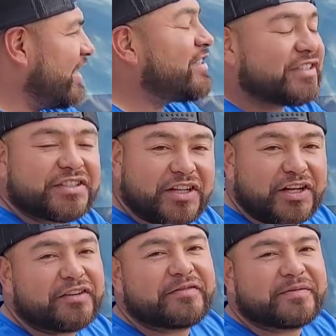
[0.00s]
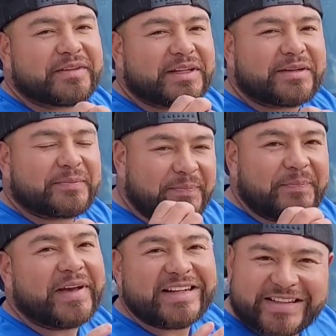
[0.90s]
just love
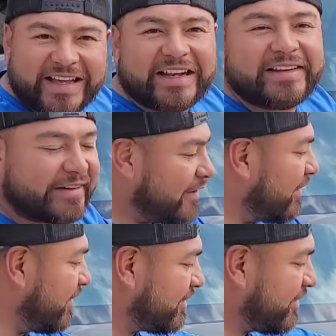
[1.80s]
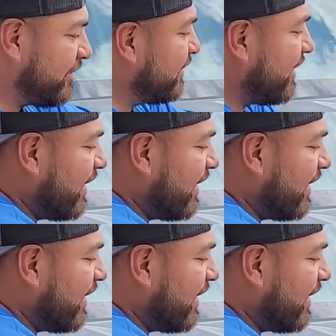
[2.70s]
maintaining the car. So